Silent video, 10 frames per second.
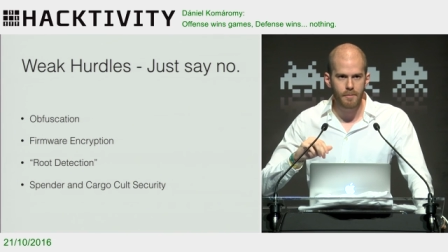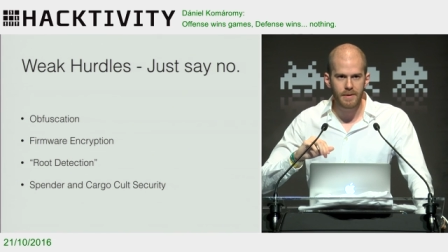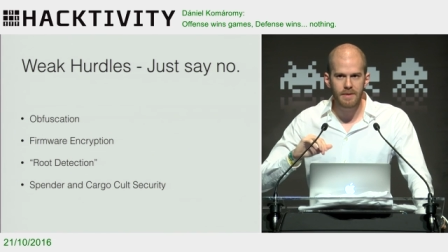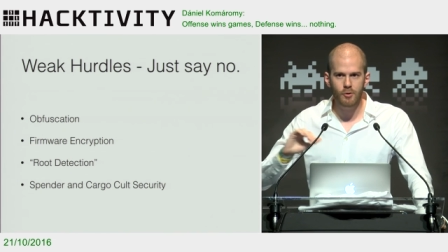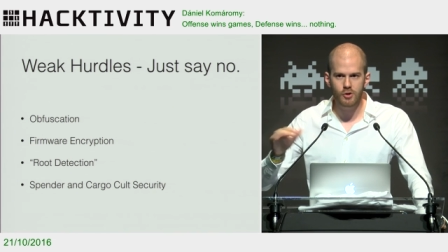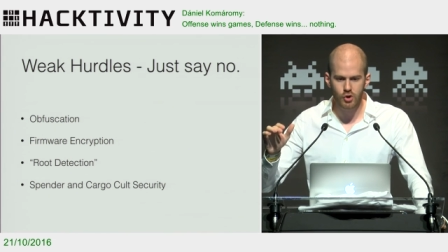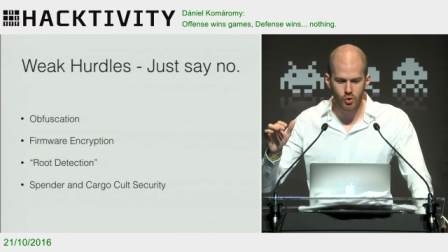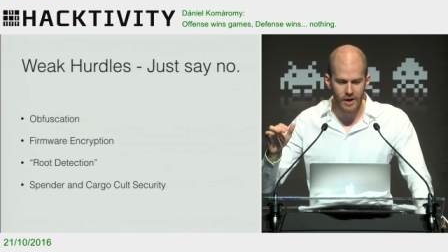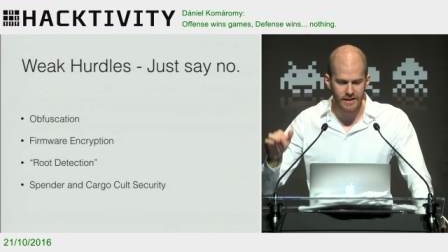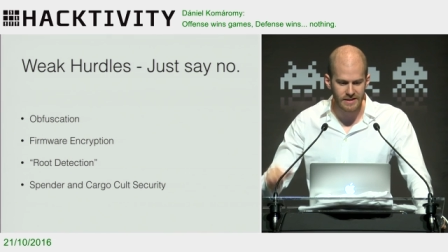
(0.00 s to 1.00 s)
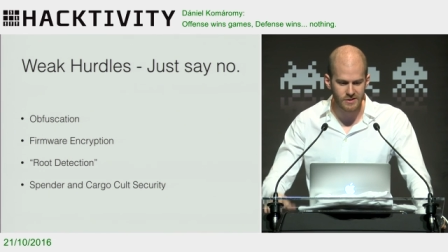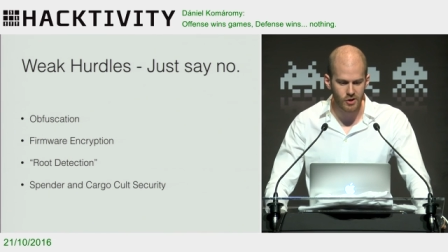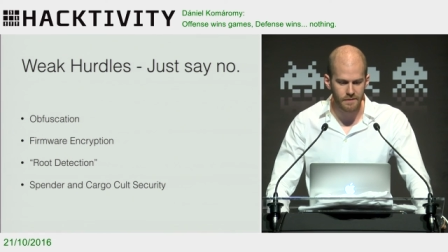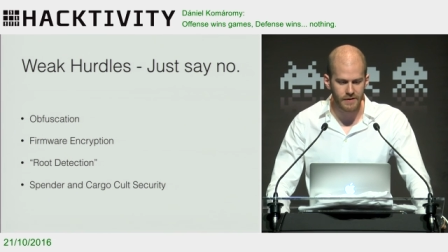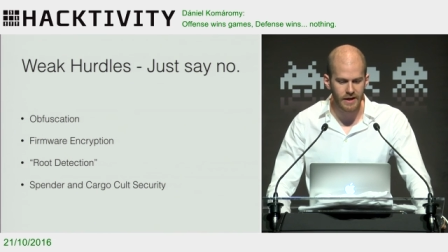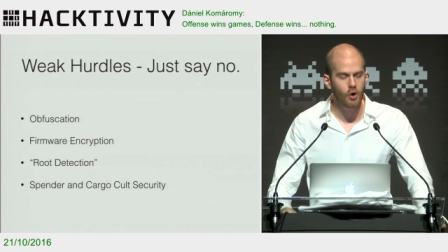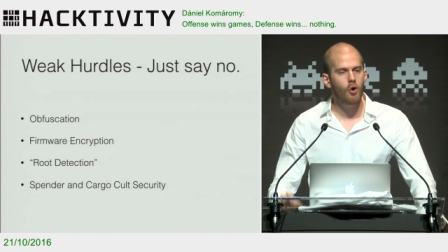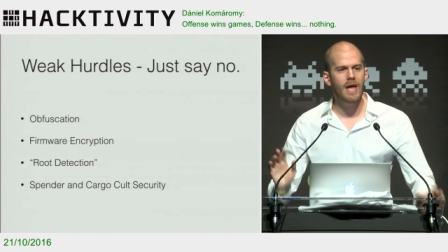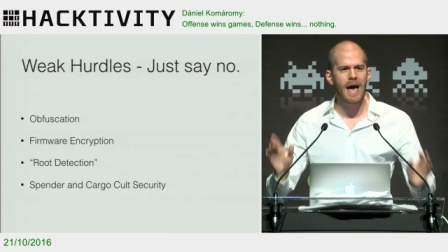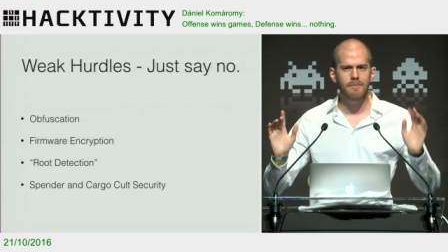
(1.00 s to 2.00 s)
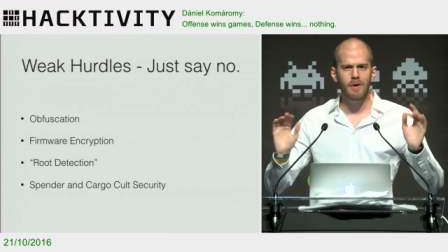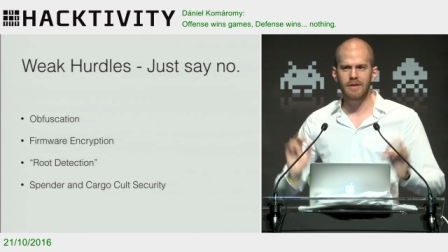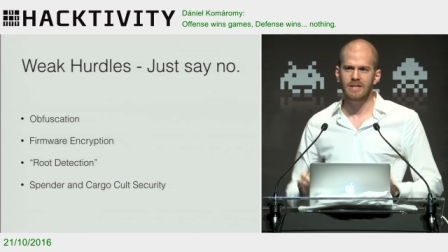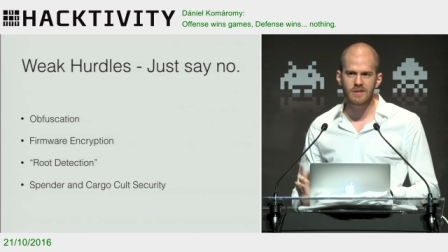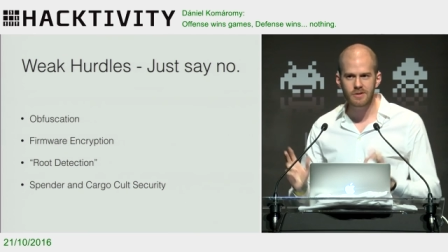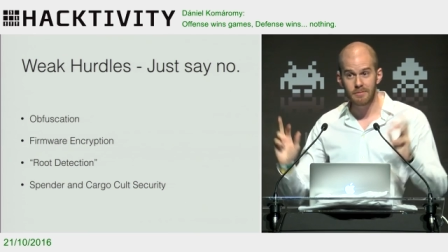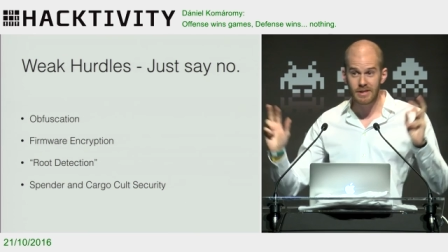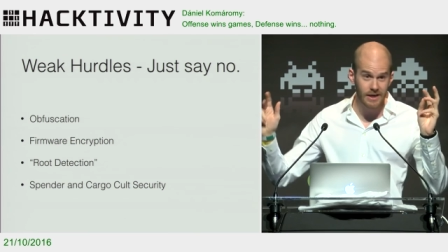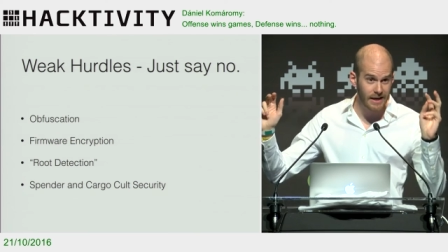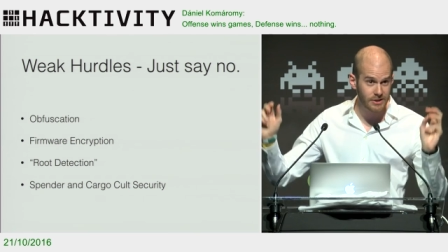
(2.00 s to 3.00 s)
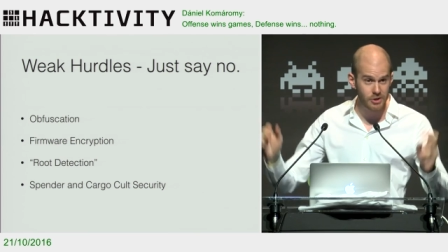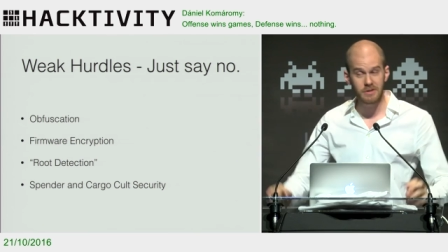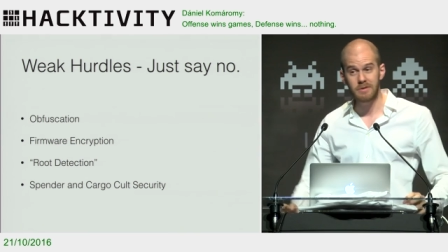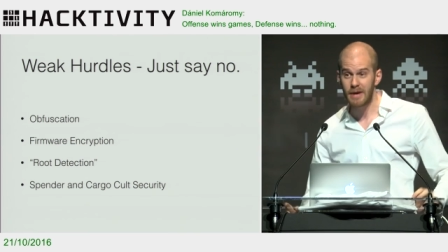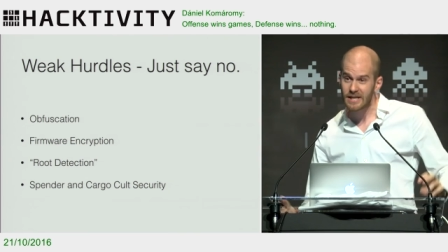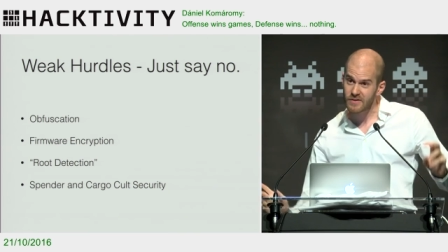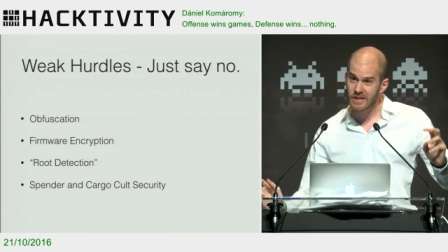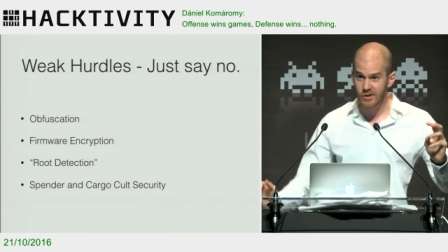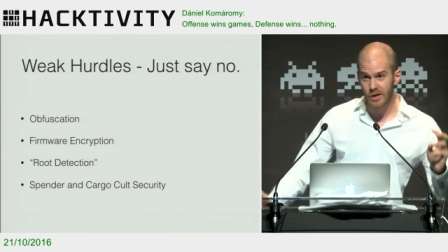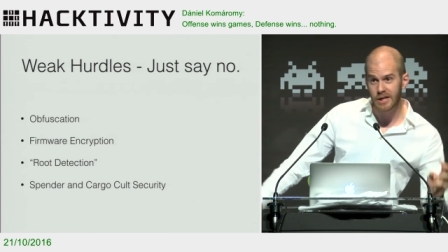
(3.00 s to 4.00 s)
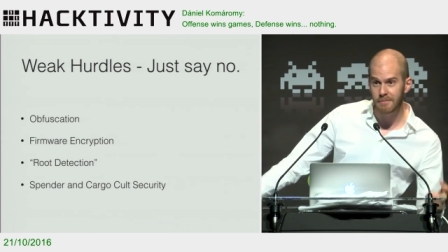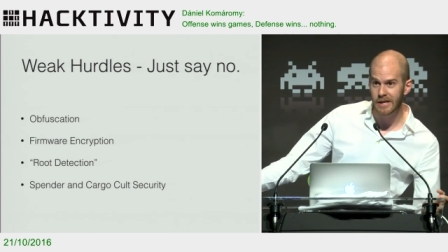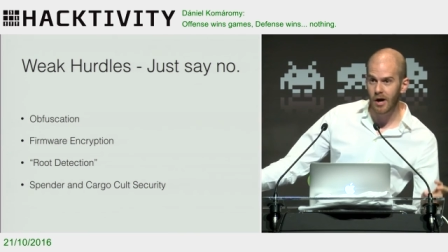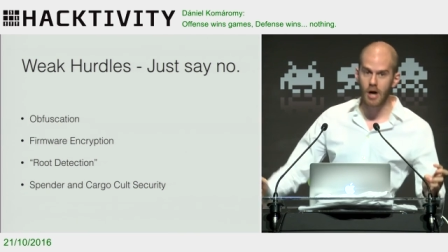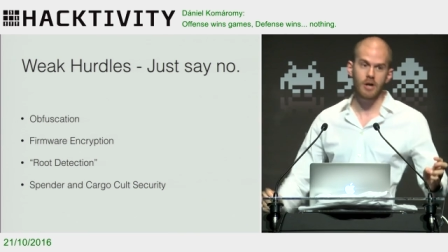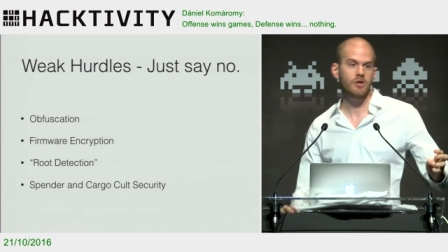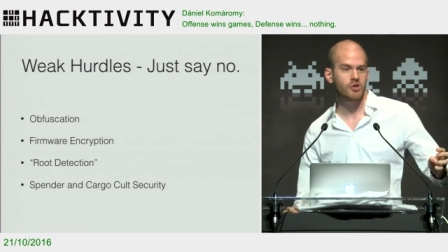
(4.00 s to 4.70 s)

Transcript: people do and they sort of think, oh yeah, but this is a mitigation. It makes things a little bit harder,